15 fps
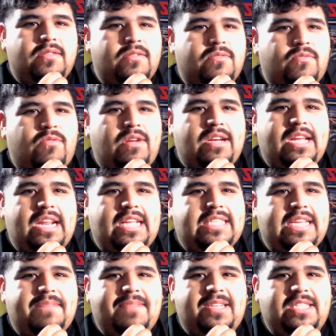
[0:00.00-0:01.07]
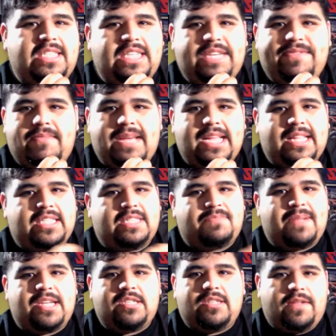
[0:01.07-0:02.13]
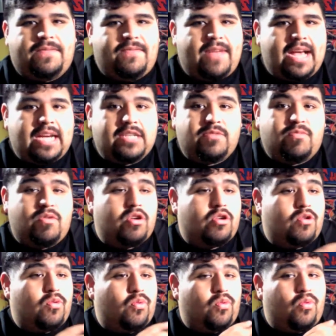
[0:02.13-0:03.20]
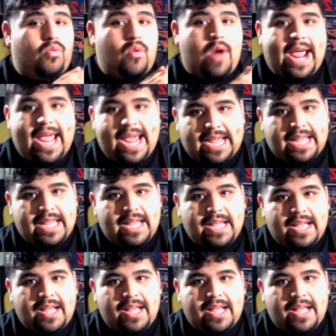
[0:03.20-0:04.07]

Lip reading: What can I say about Shiva, man? The special effects were great.